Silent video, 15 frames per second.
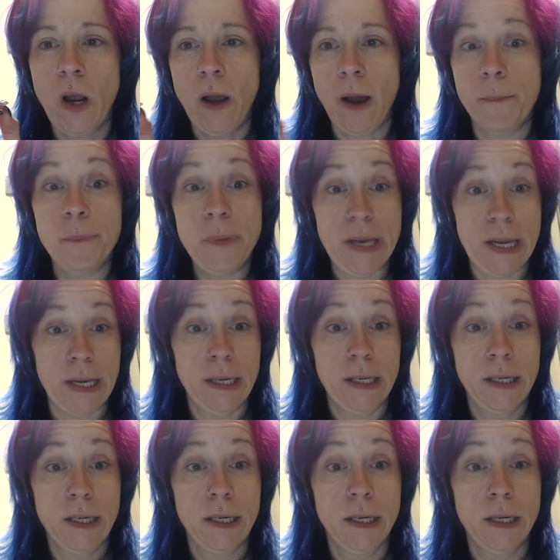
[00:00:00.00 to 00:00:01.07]
a bee.
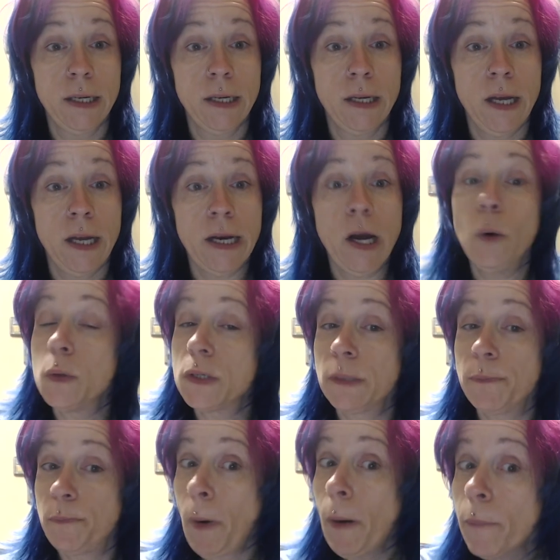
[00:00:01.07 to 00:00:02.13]
Now, it was a
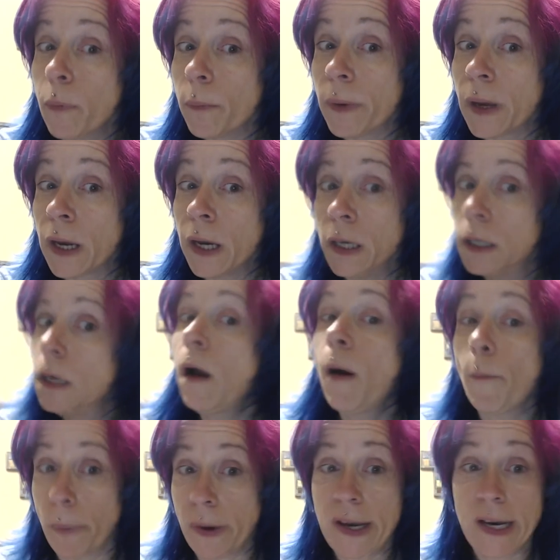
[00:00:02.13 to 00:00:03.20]
bumblebee,
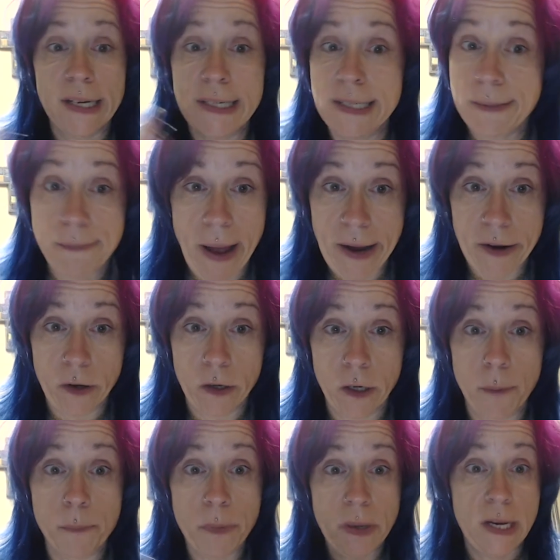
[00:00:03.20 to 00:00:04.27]
but it doesn't matter.
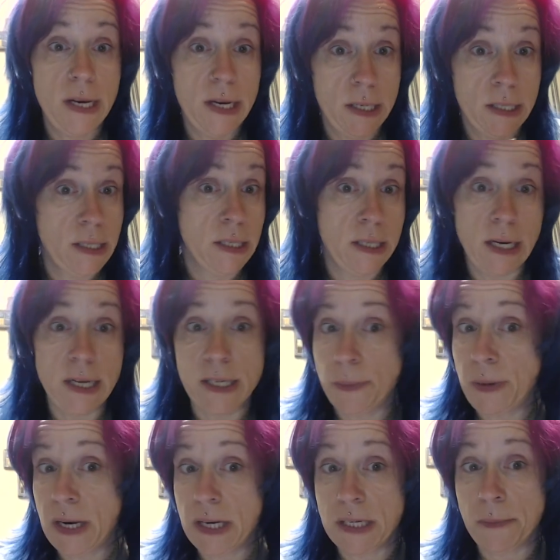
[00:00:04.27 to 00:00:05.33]
A bee is a
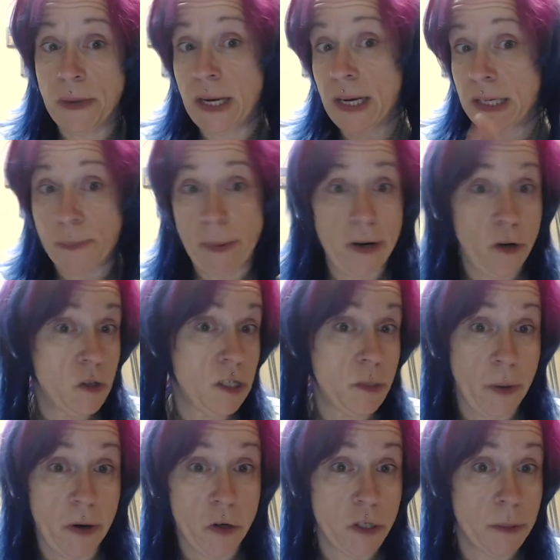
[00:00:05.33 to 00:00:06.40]
bee to me. A spider is a
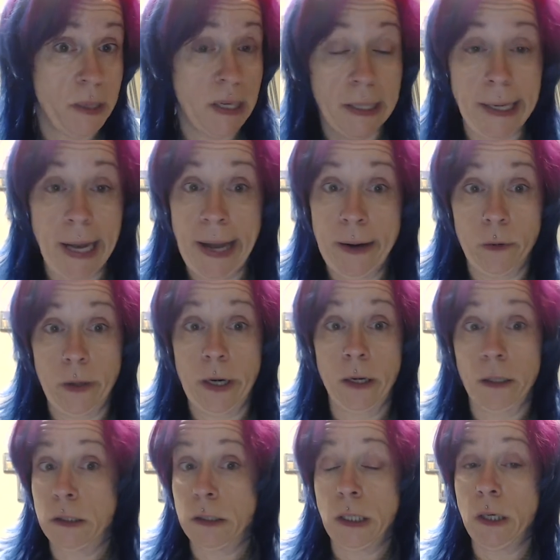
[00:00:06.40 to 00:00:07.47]
spider to me. Like, I don't care.
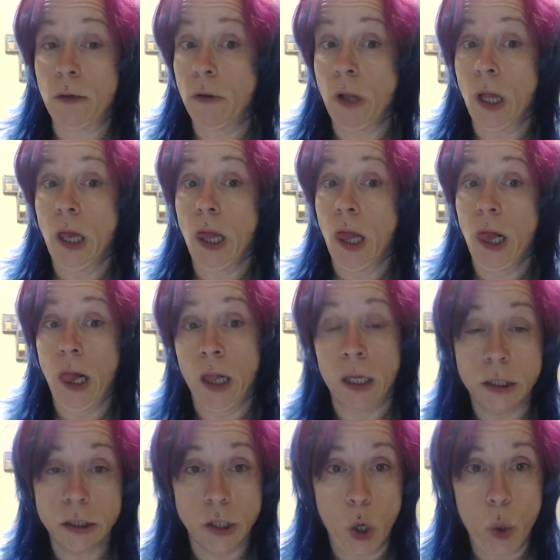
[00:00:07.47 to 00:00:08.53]
Like, uh,
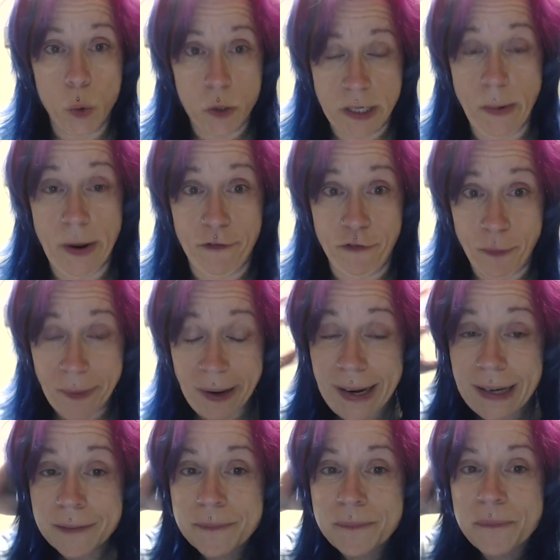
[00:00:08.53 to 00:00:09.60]
no, stay away from me.
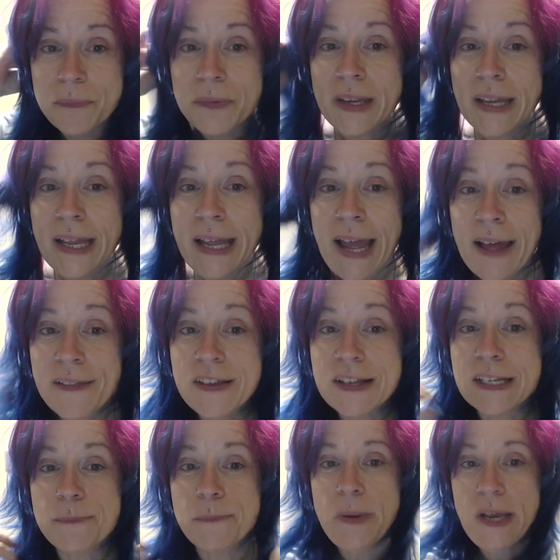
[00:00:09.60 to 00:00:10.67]

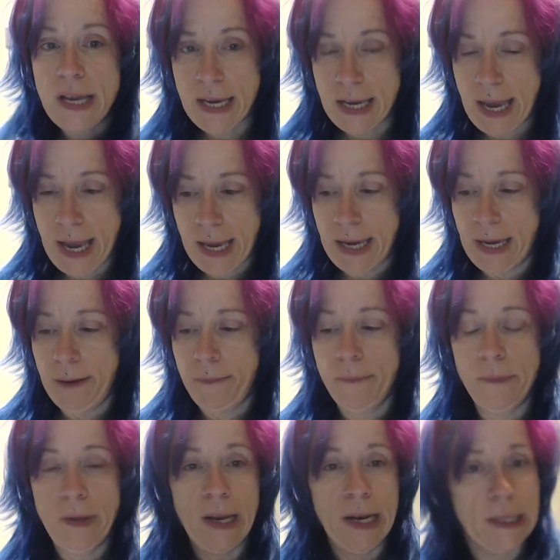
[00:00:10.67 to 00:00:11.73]
This bee came,
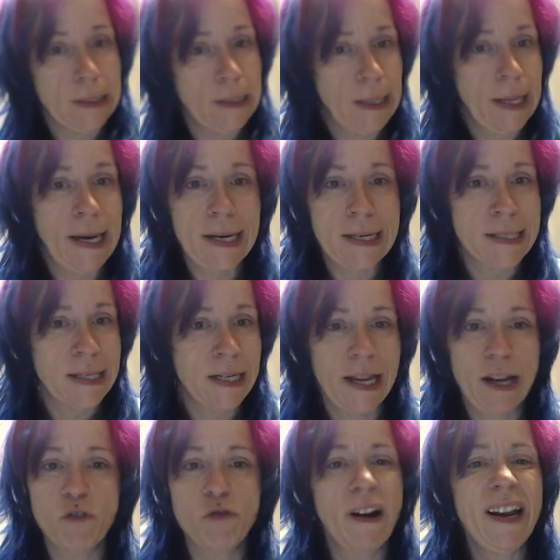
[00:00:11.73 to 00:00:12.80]
and it landed
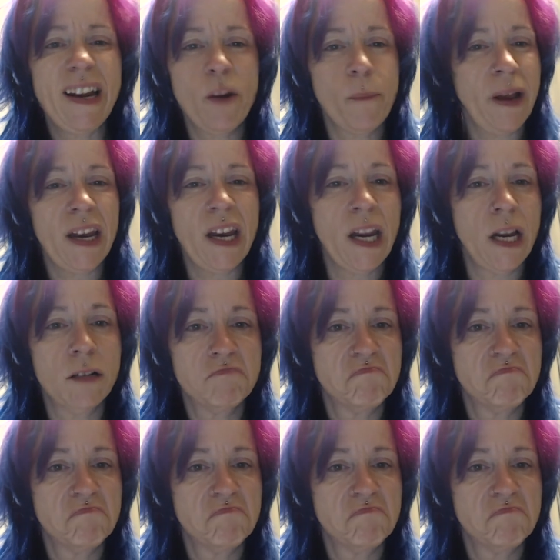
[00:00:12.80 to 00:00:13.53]
like right near my knee.